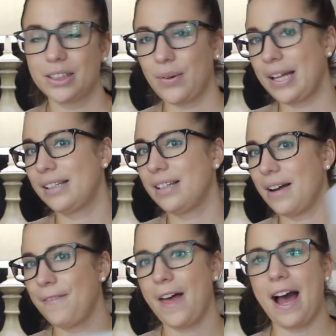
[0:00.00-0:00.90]
So I
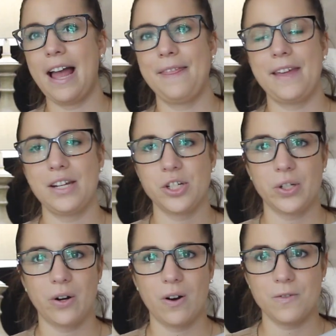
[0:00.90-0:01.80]
love that. And they
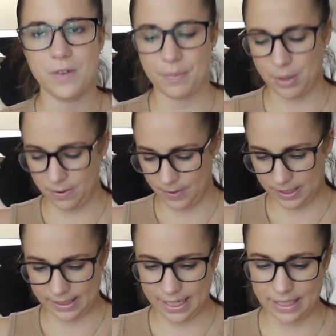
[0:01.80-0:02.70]
just all fit
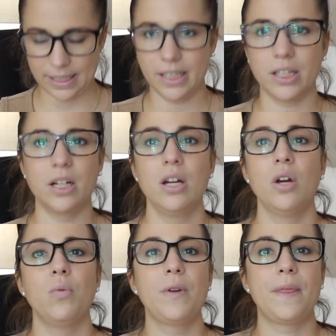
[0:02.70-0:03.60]
perfectly in here
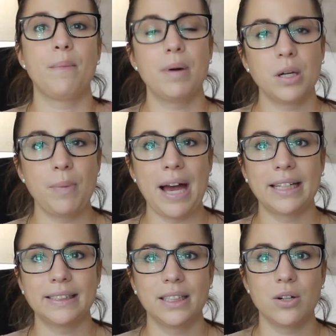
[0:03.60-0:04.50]
with the book
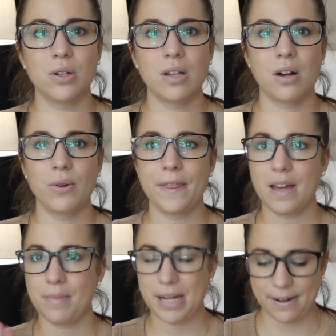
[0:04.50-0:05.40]
packs that go along with
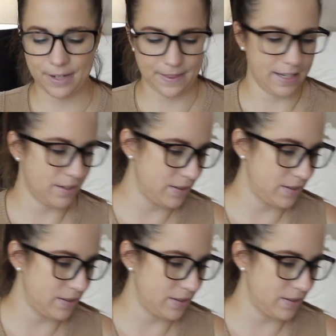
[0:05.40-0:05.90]
them and everything.